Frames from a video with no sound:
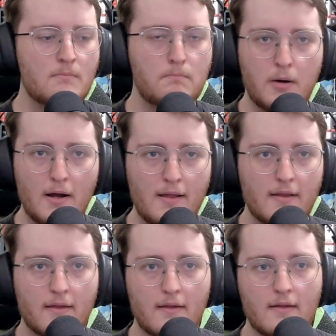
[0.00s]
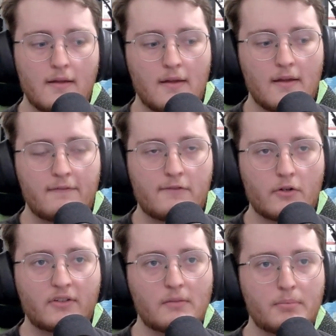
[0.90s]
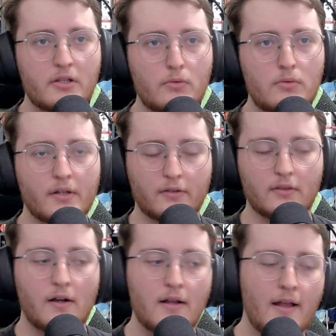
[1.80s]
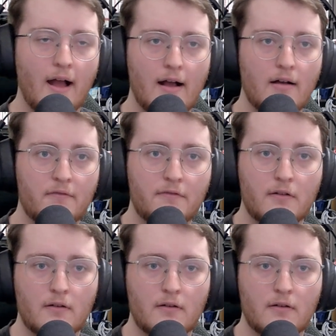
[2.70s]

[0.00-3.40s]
But if your CPU does not have